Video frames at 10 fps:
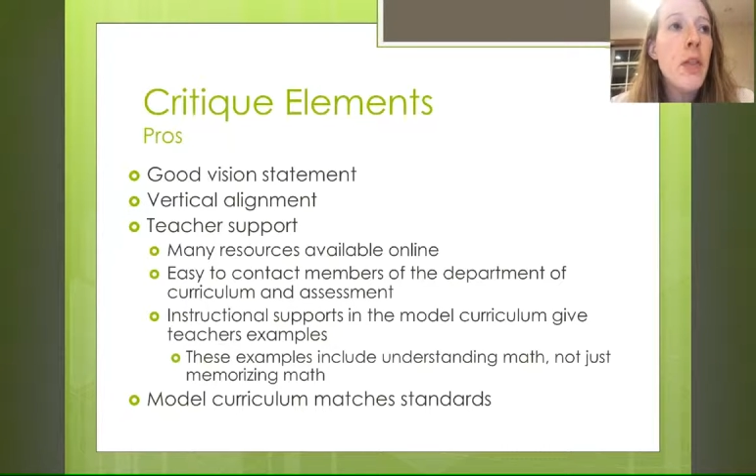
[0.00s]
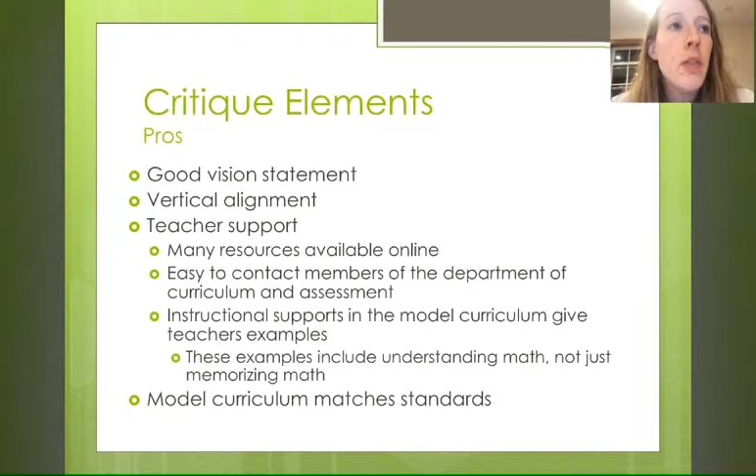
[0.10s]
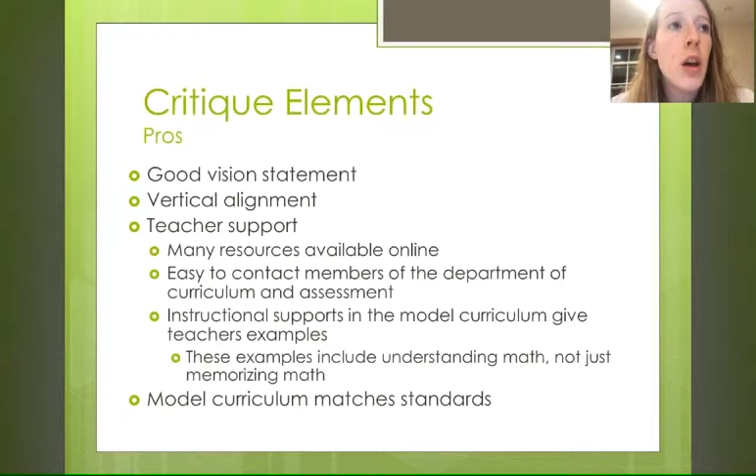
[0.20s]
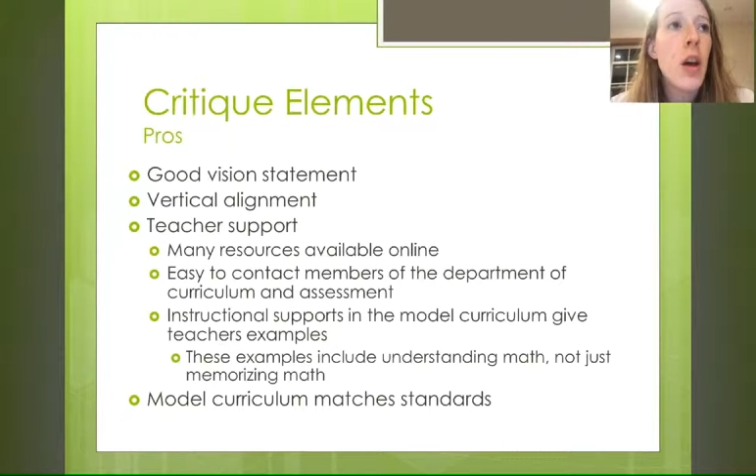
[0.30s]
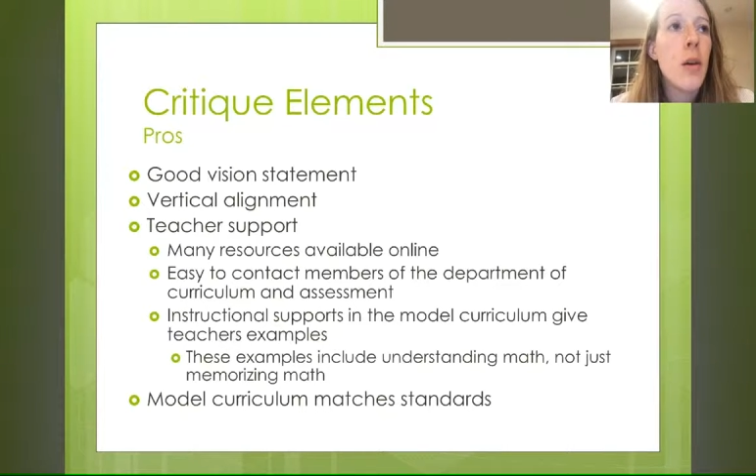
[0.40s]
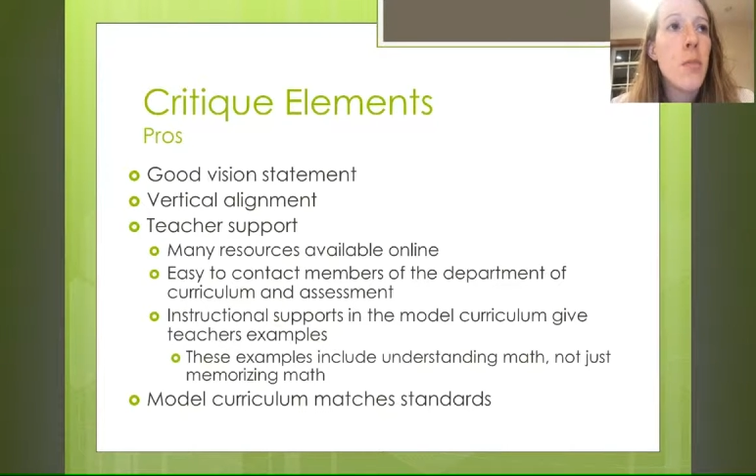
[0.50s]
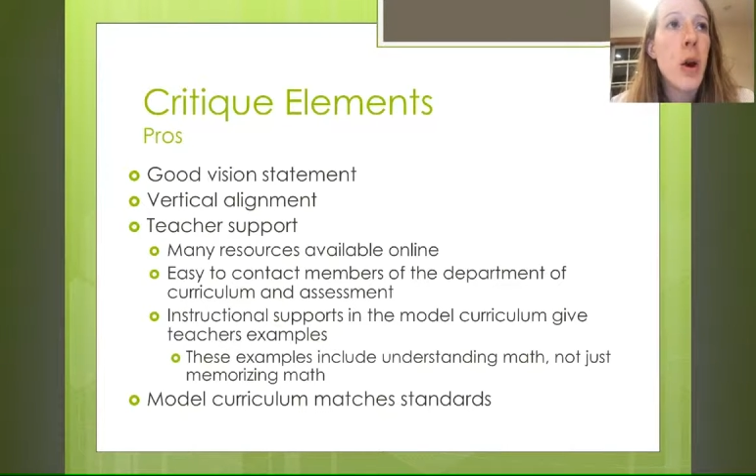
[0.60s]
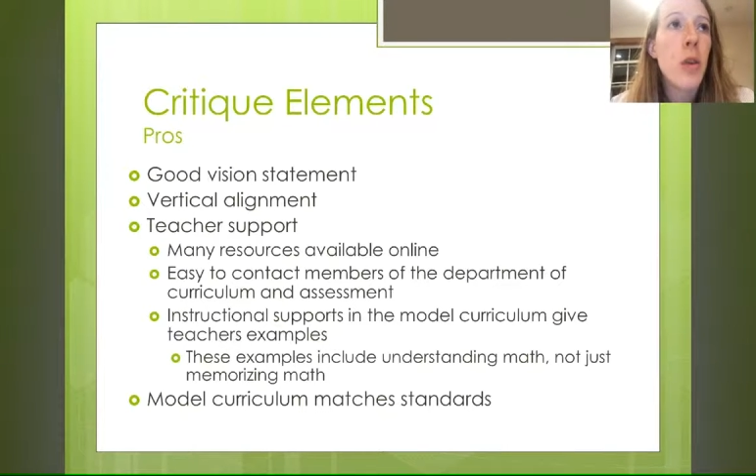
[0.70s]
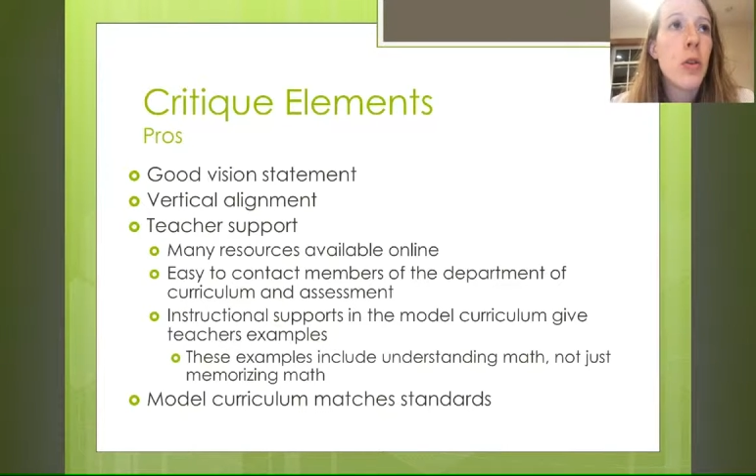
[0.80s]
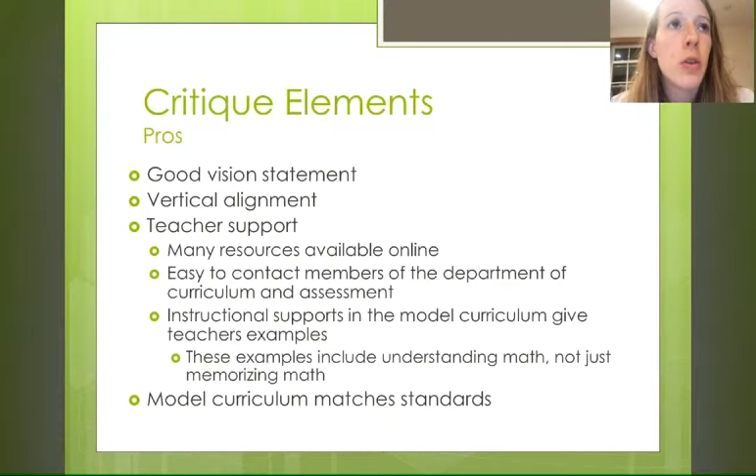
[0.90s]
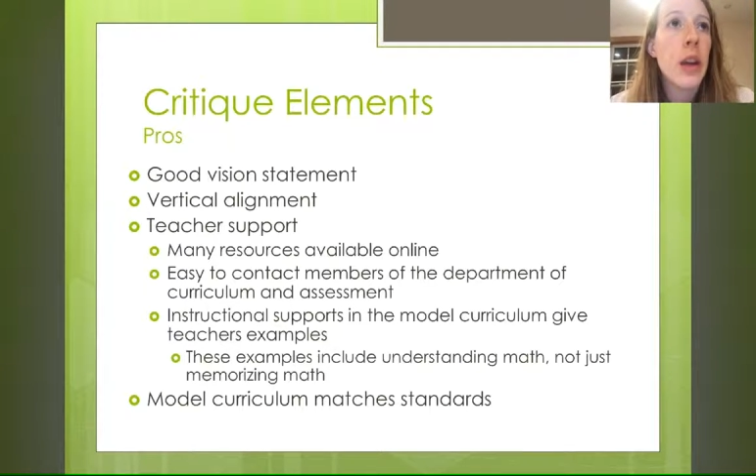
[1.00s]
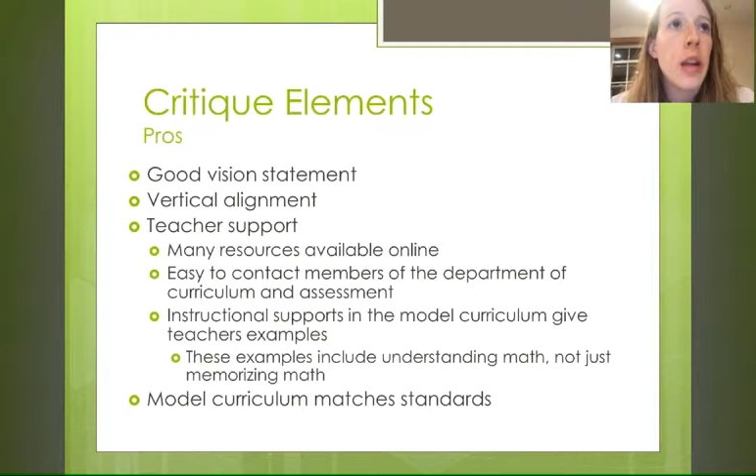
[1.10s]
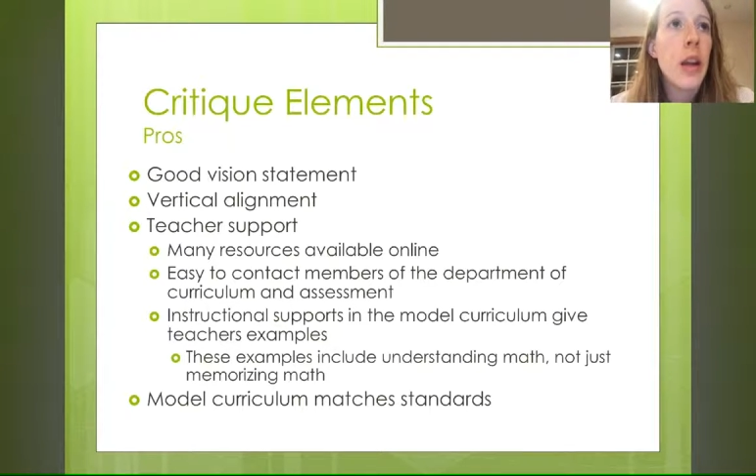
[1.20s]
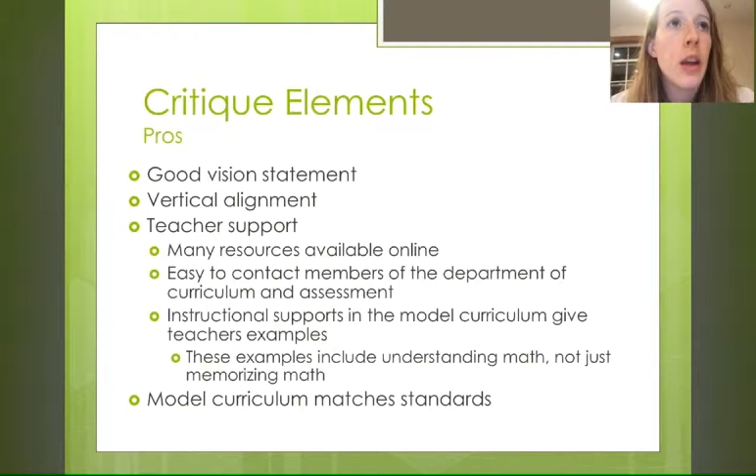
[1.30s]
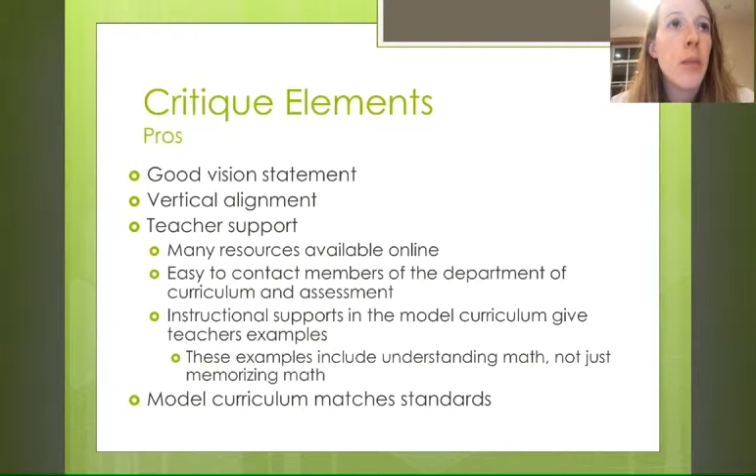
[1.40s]
the model
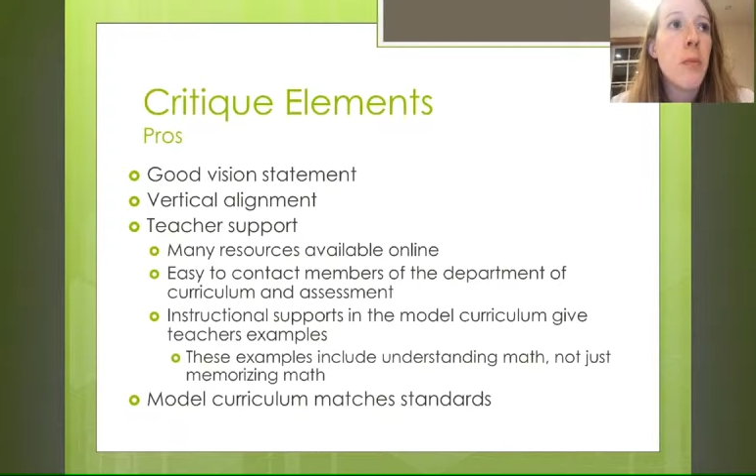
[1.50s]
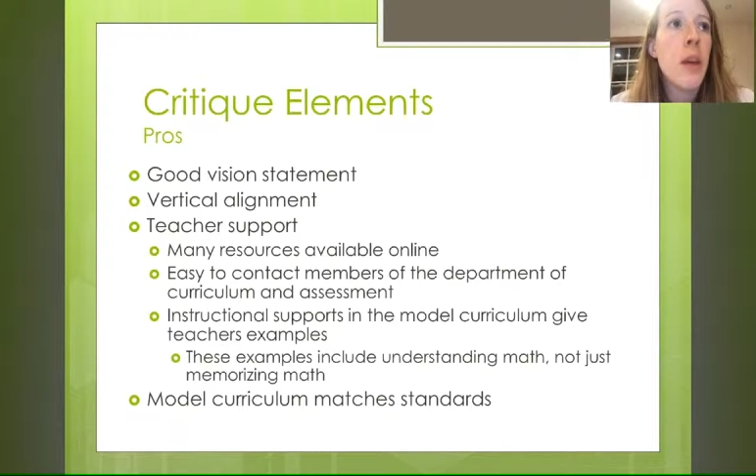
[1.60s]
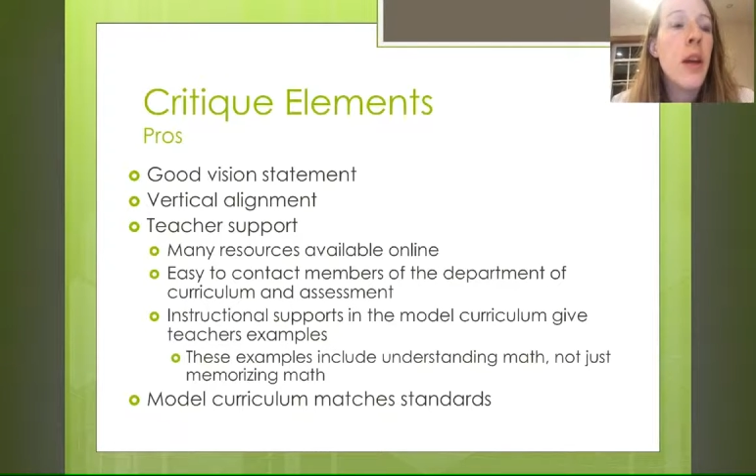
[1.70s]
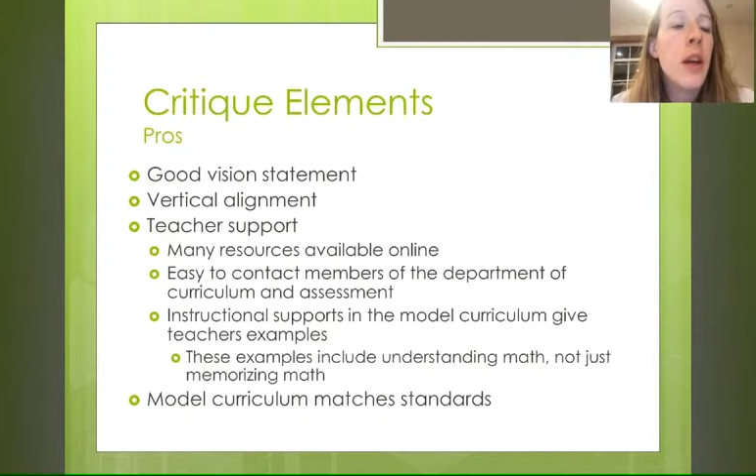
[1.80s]
curriculum